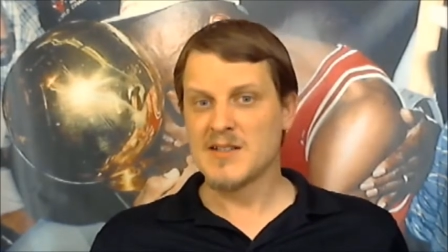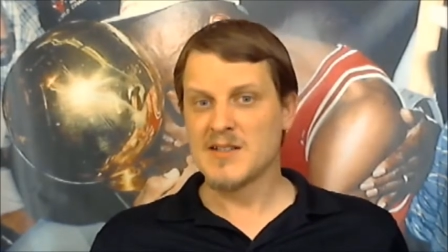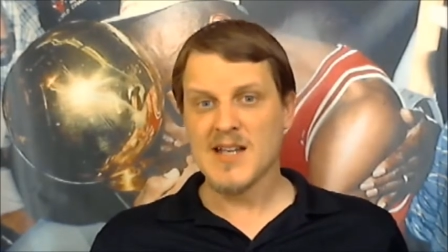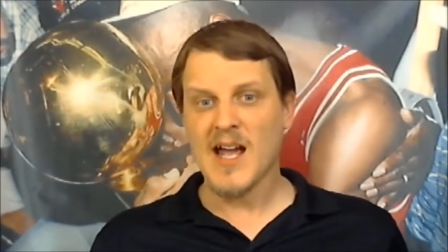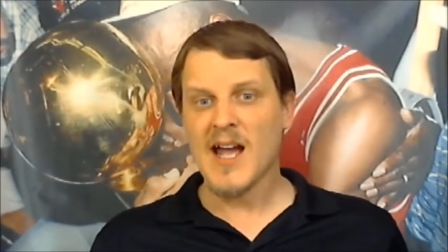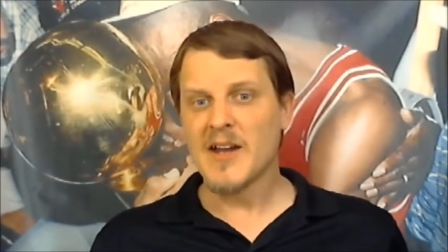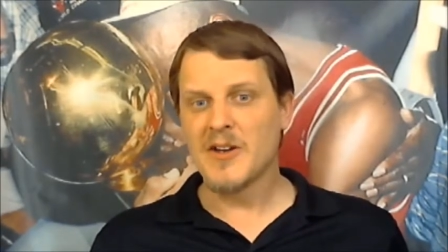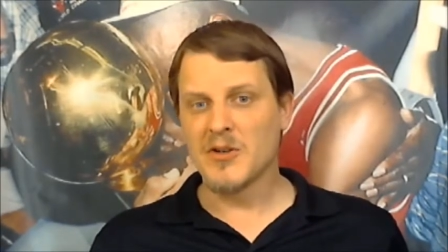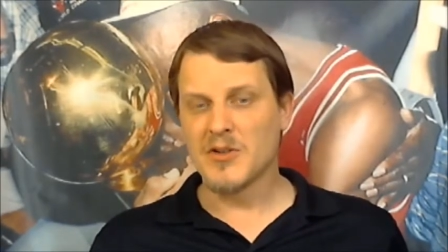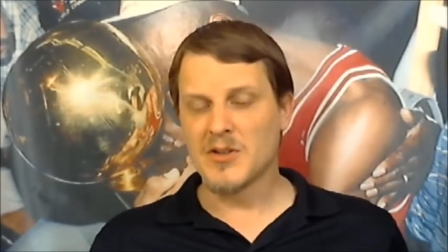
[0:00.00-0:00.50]

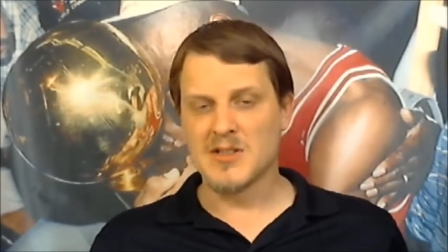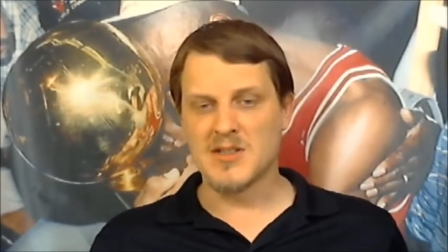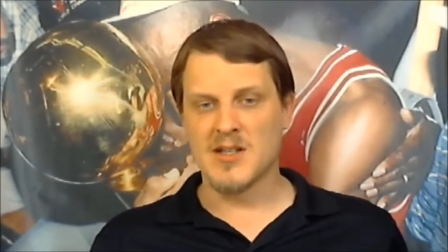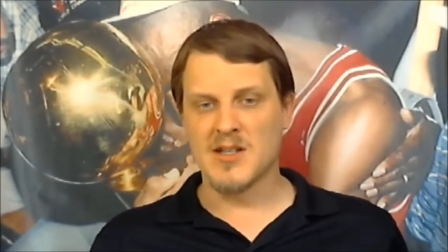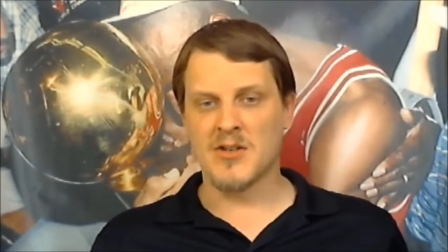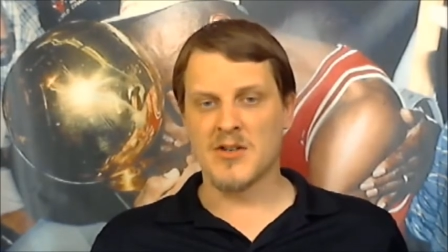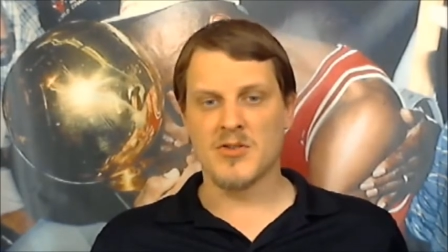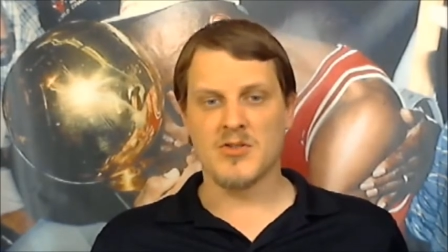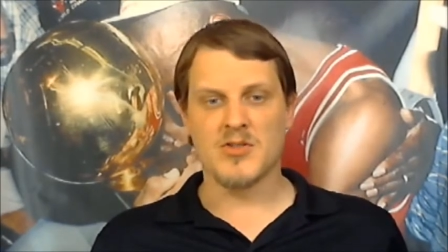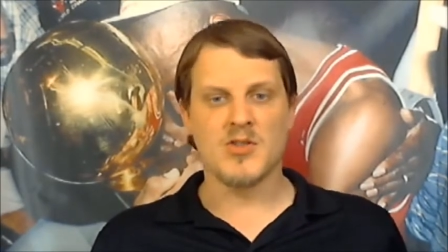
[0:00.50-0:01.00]
title
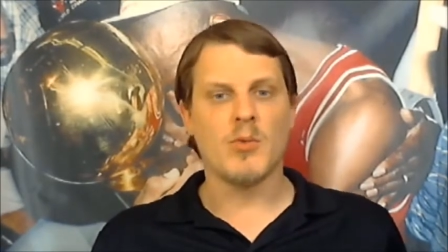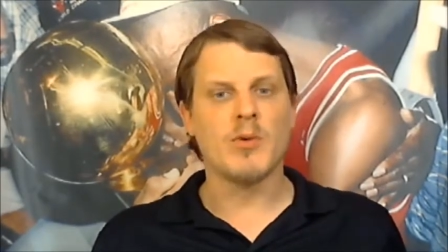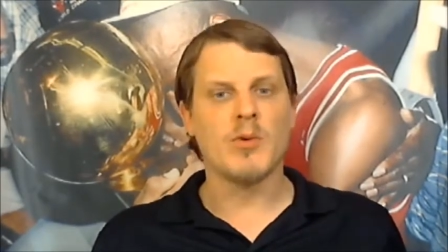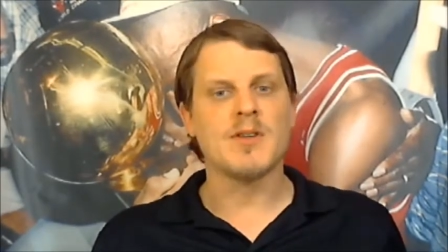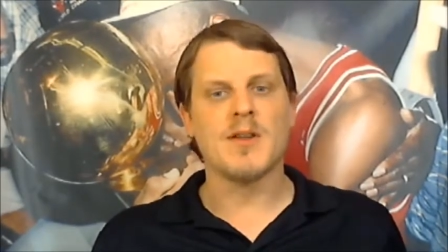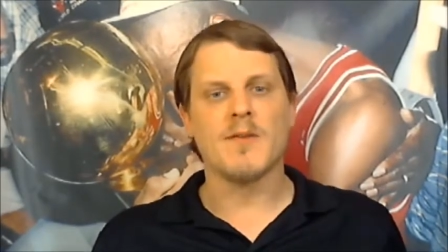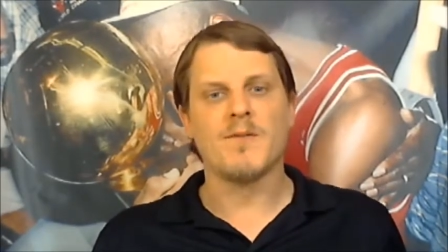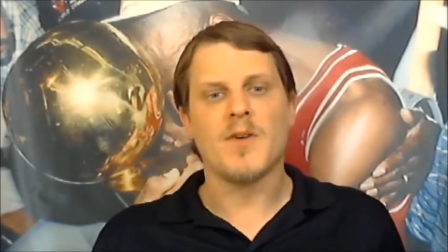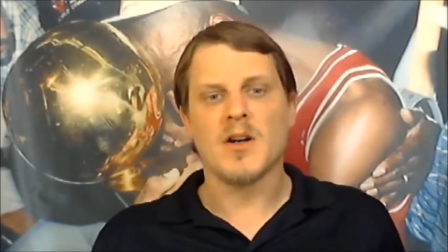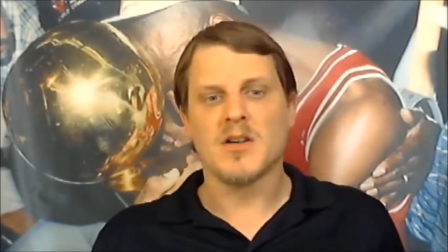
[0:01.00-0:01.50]
contenders, so what
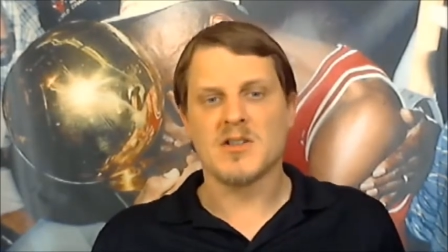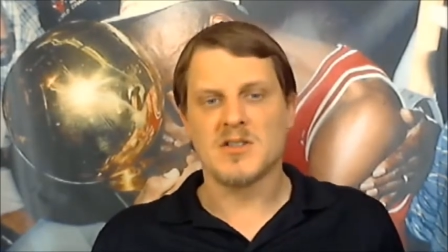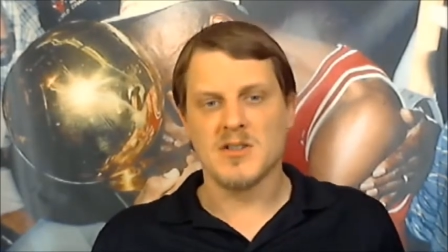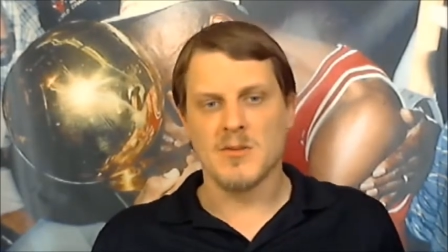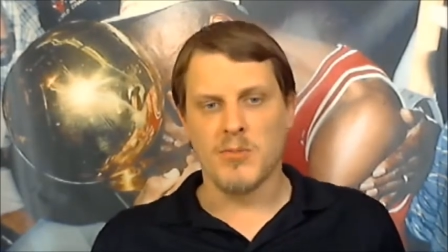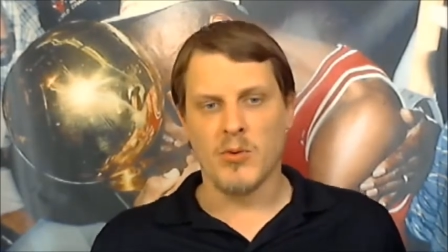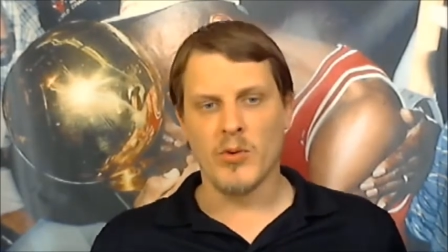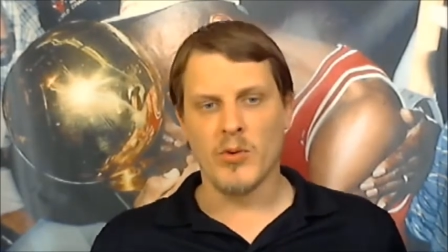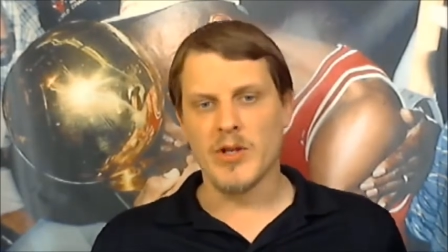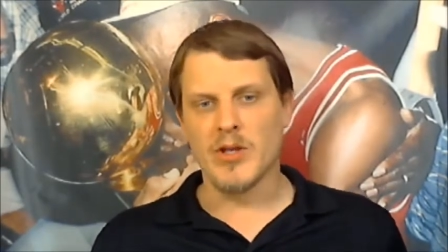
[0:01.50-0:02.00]
the fuck's the
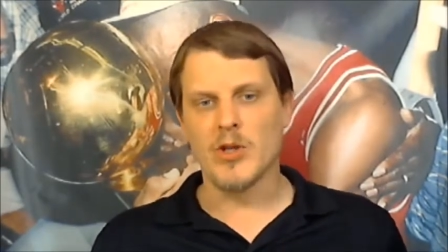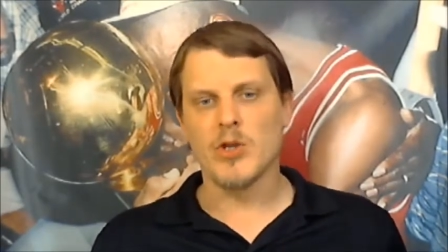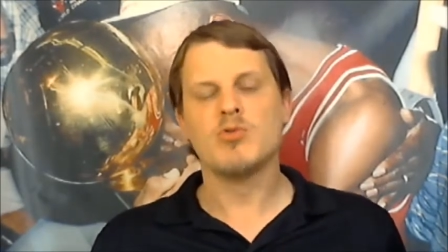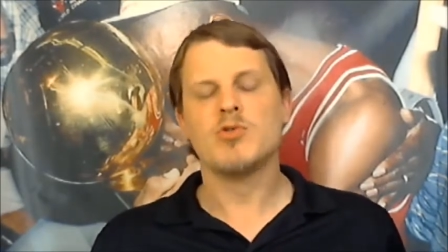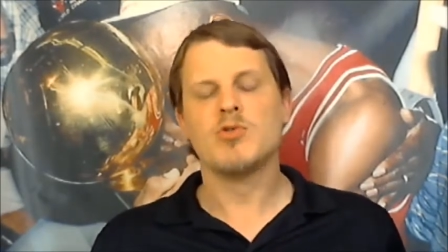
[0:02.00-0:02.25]
point? You